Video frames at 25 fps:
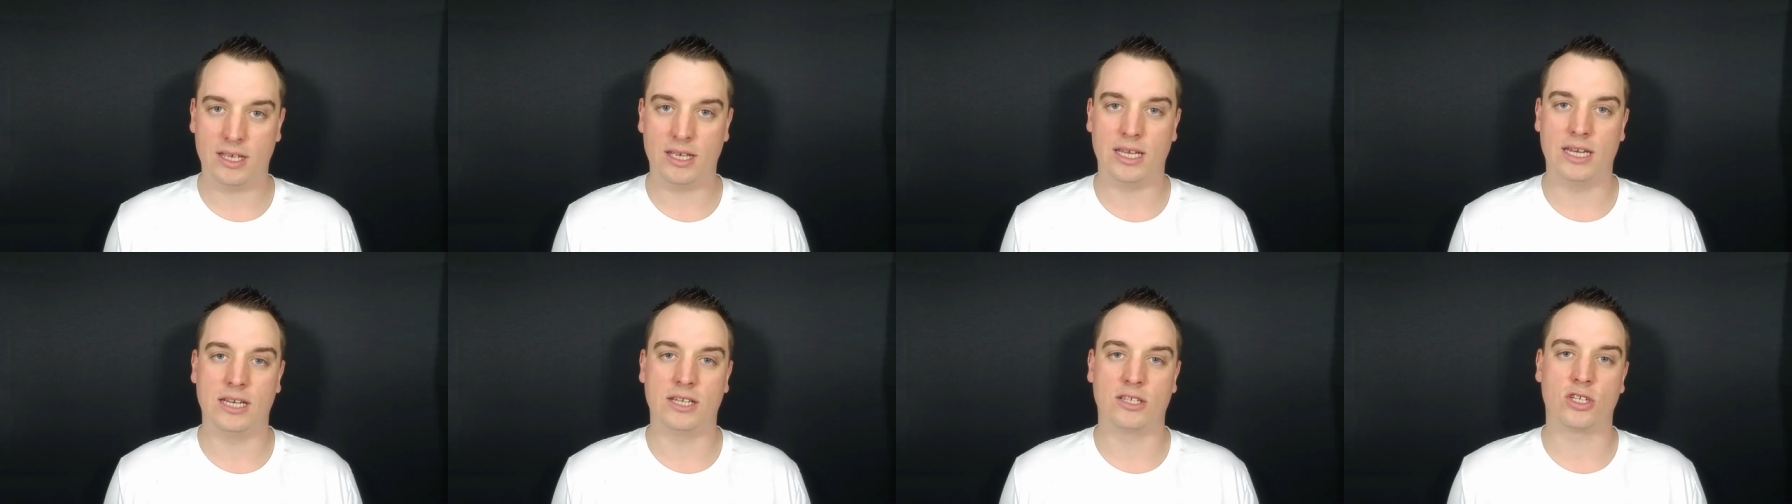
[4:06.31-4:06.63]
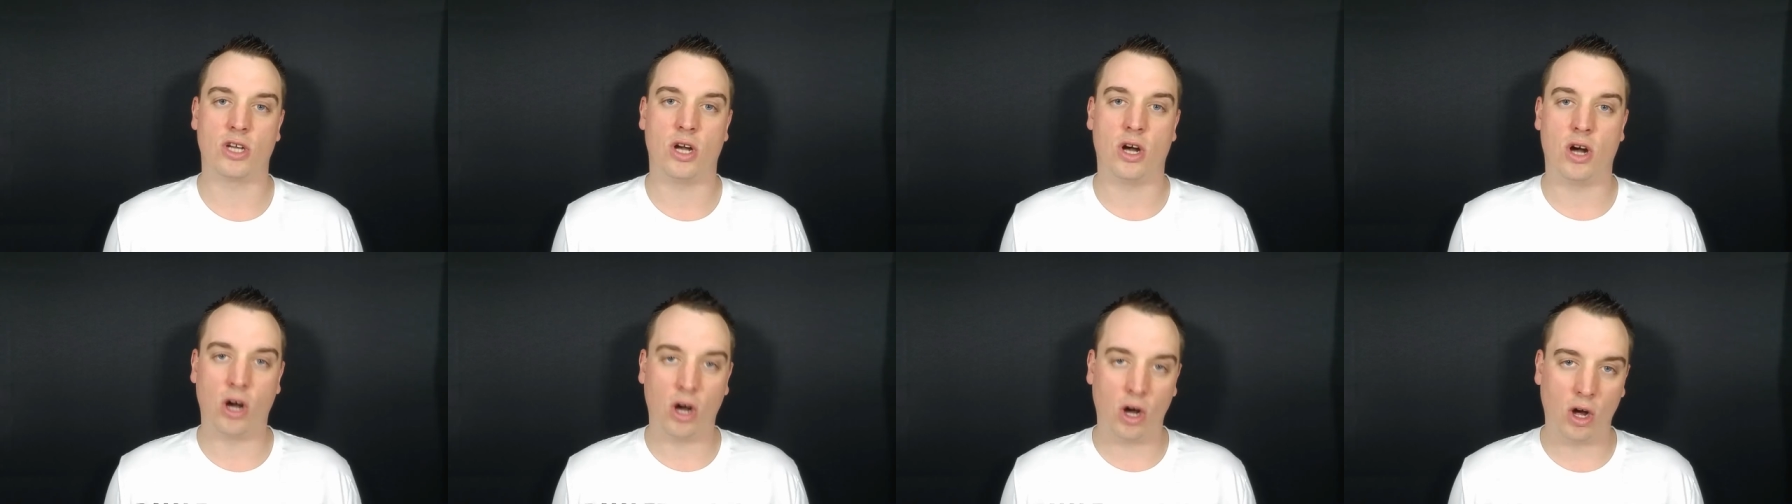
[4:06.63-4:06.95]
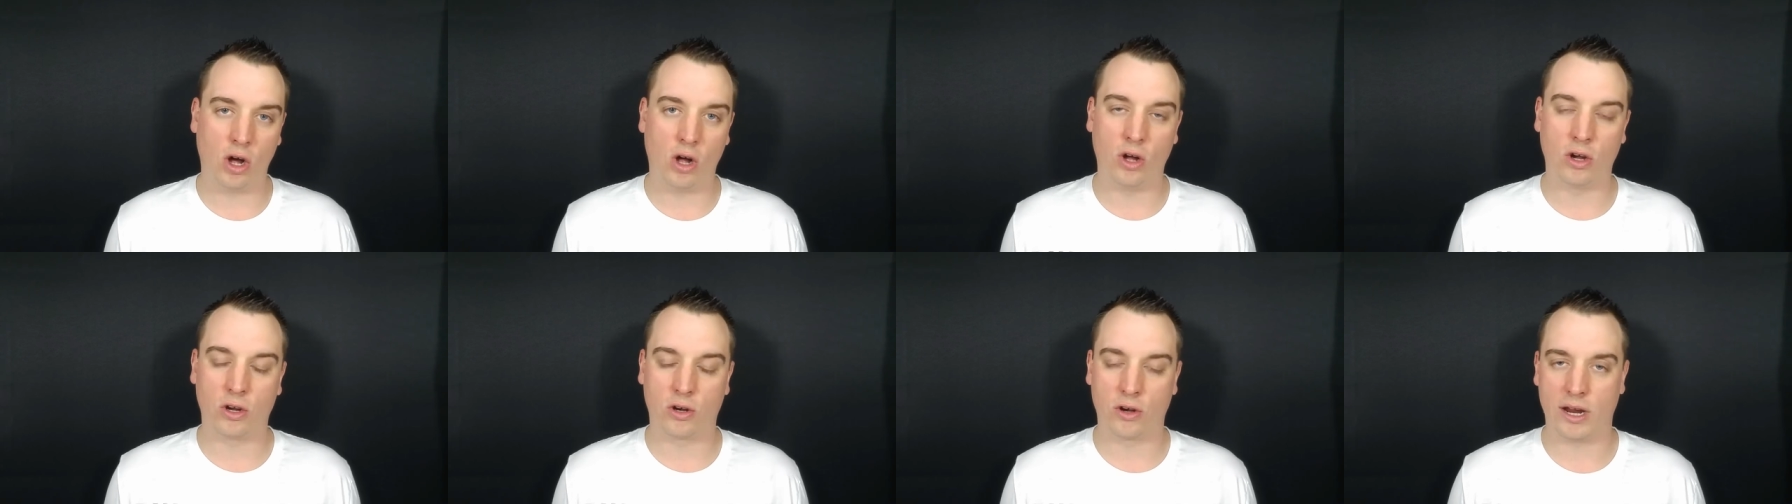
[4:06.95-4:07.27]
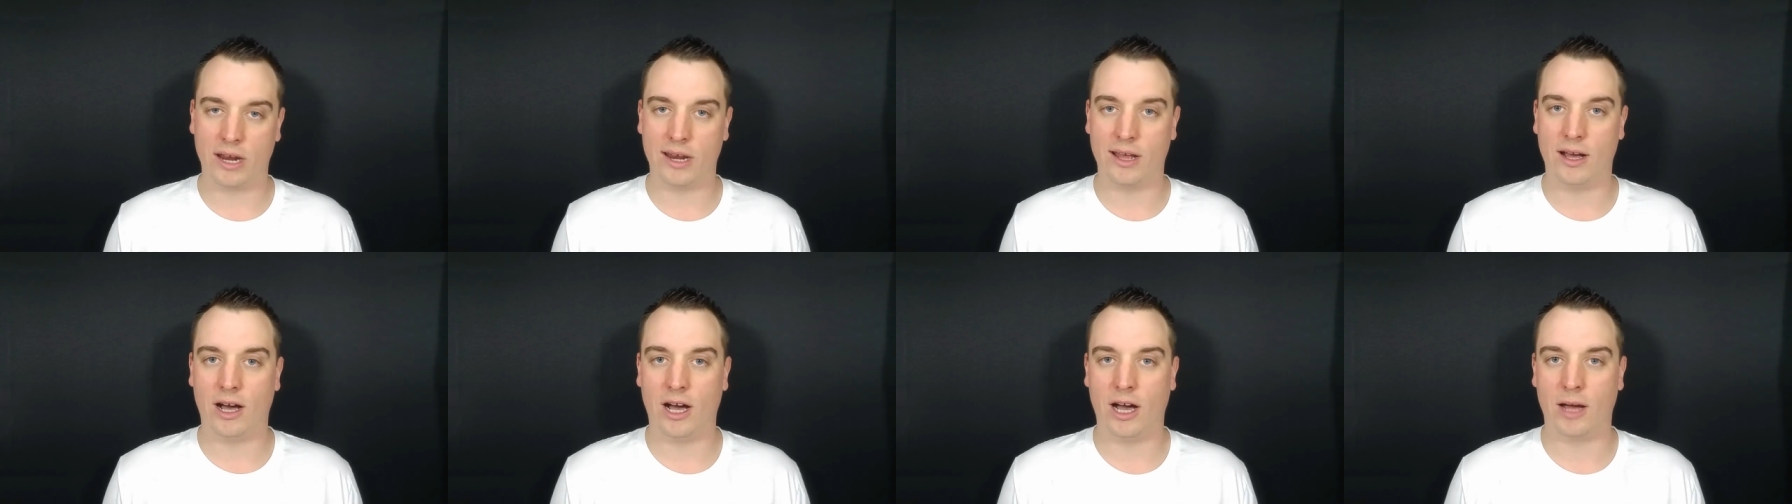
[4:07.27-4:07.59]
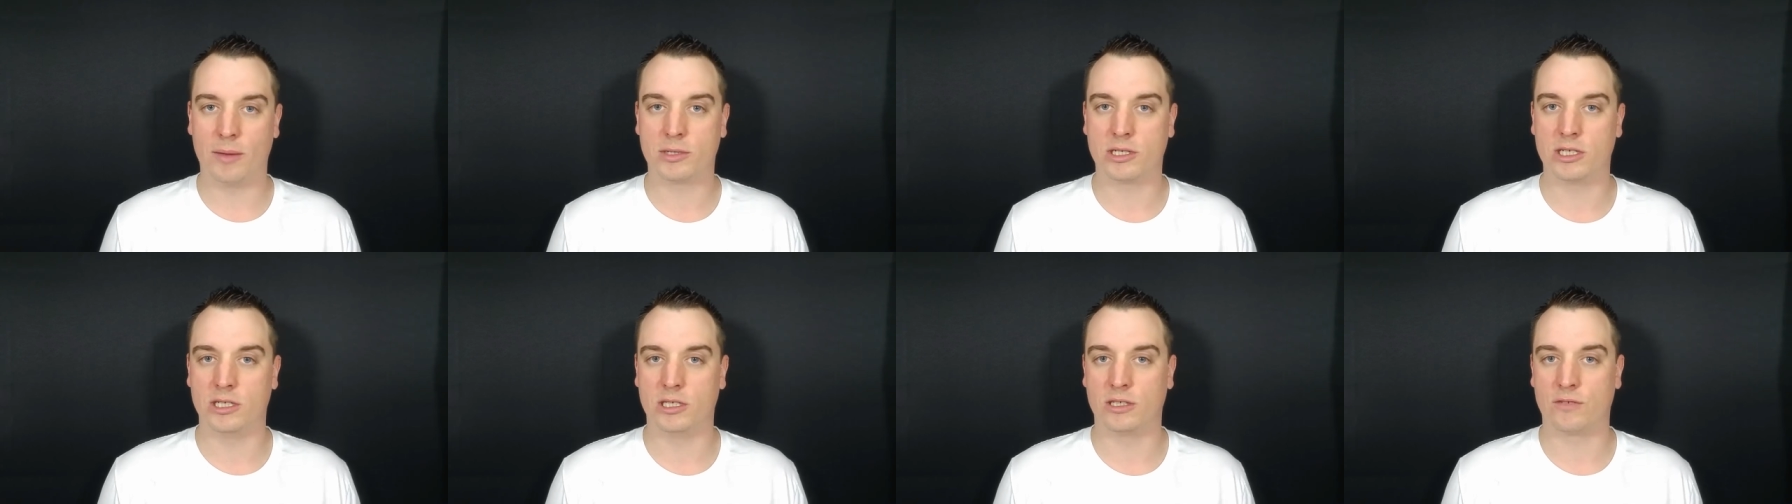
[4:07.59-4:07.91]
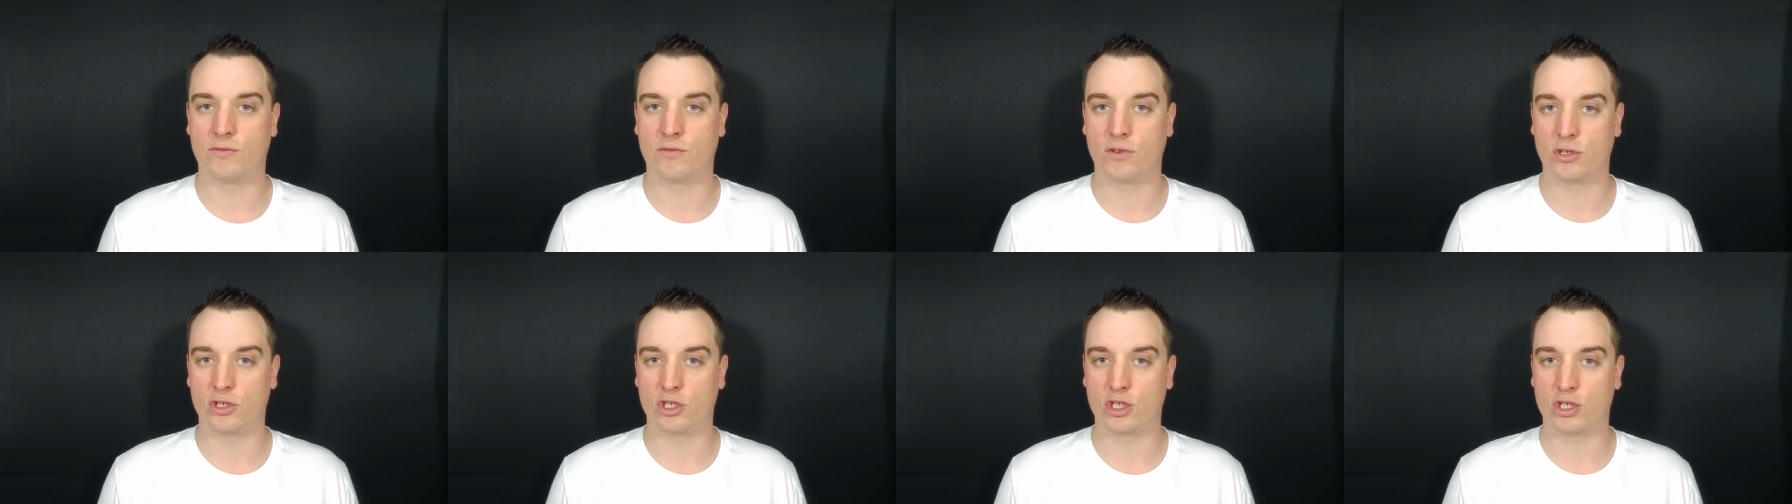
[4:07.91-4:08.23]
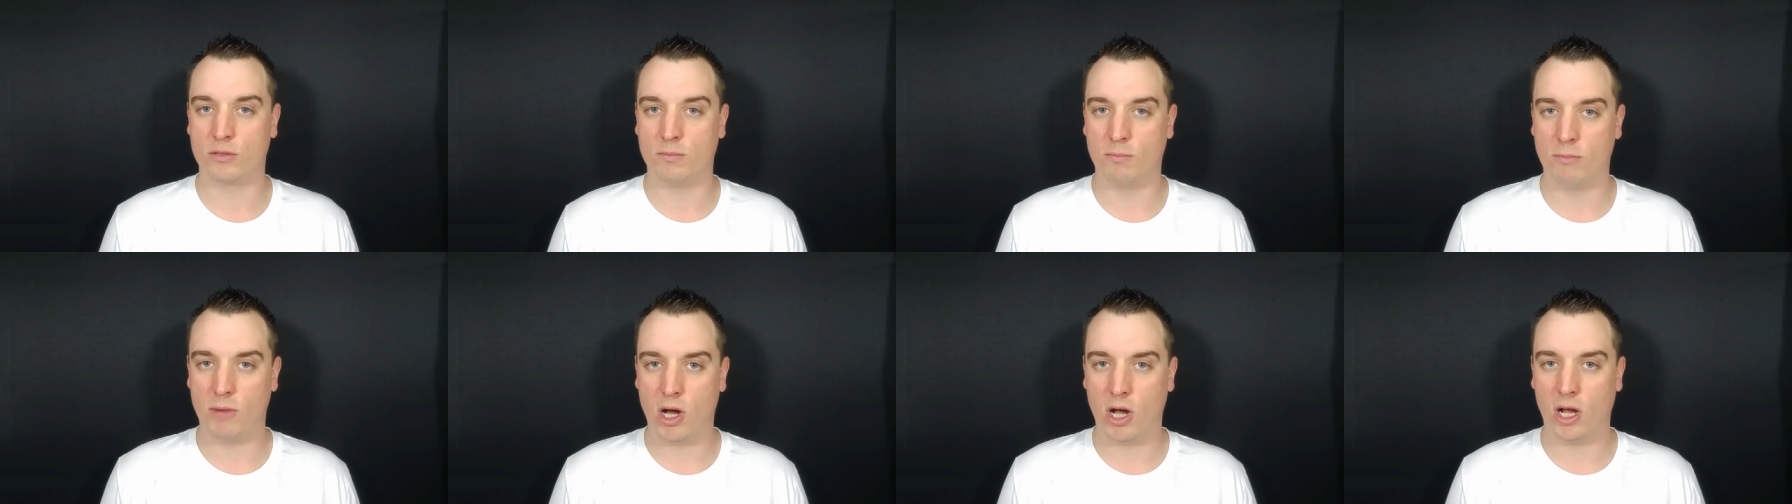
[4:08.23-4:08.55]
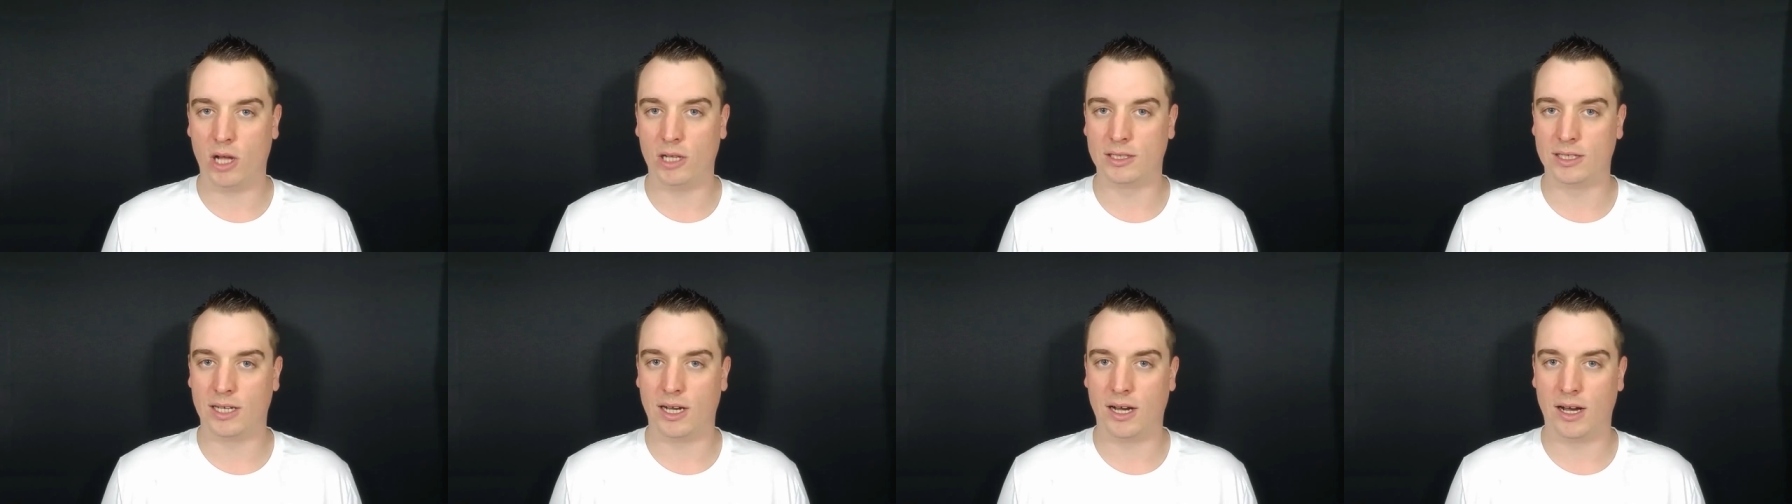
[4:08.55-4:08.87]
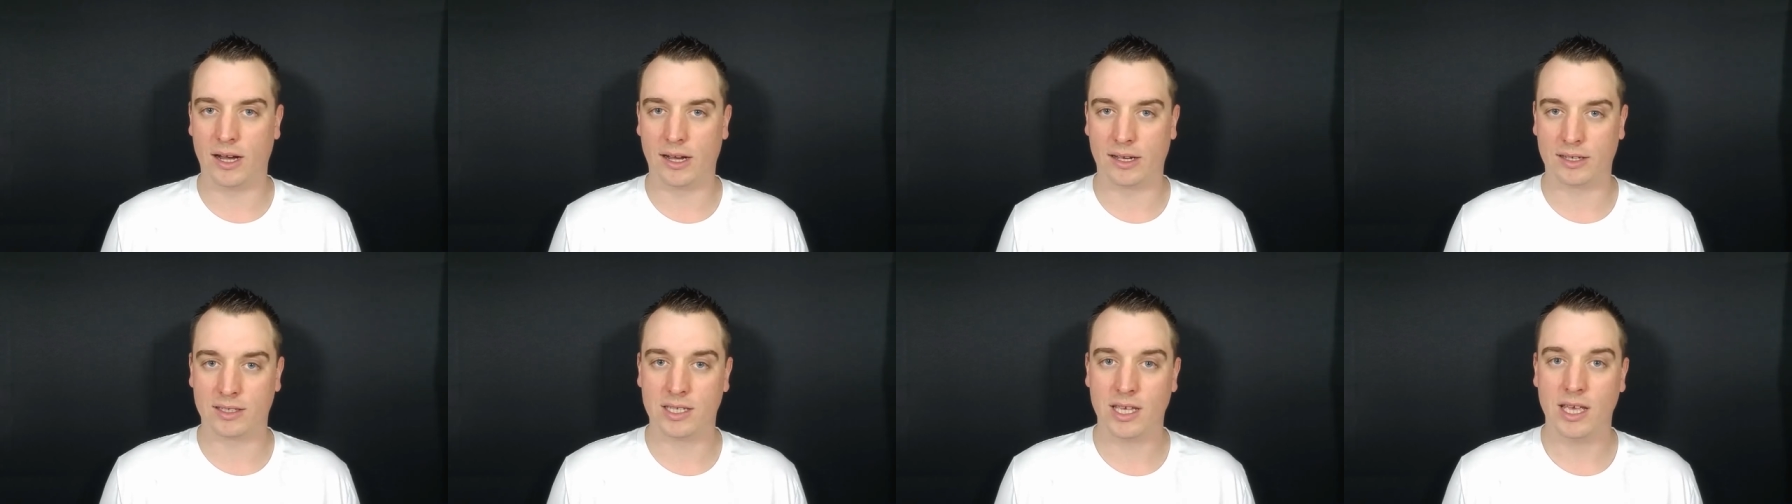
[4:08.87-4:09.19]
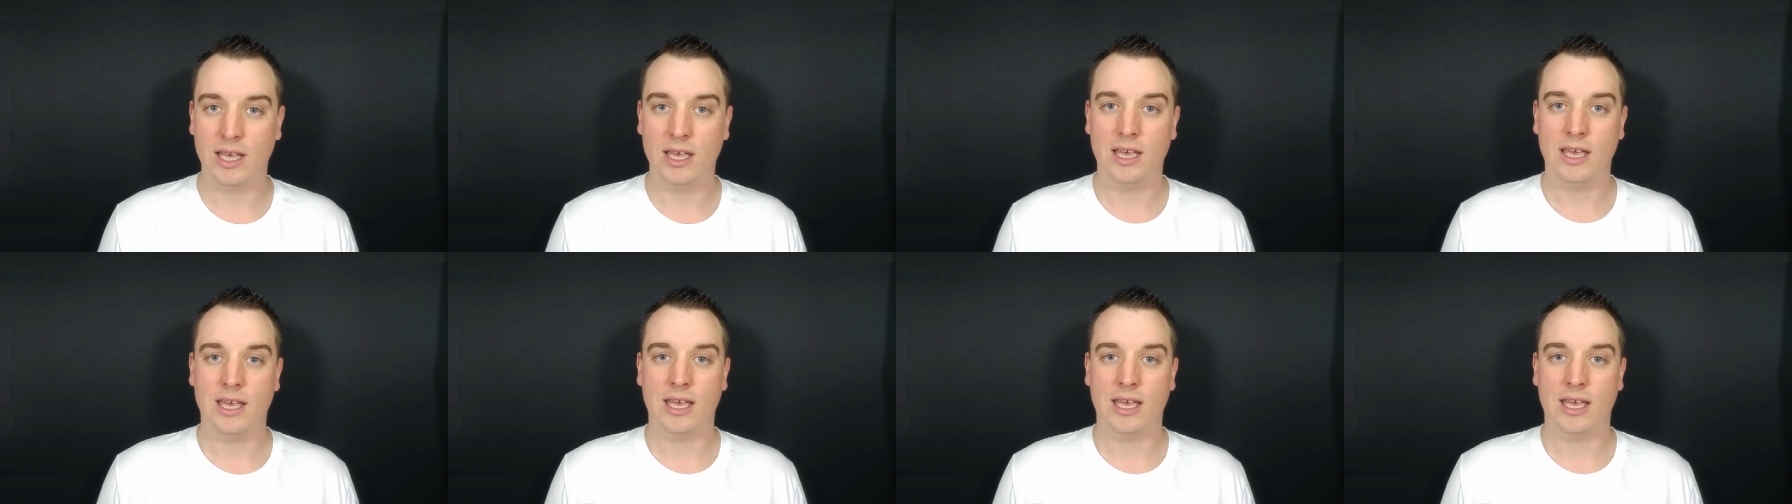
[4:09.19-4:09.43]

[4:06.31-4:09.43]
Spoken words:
It is all great options for small dogs.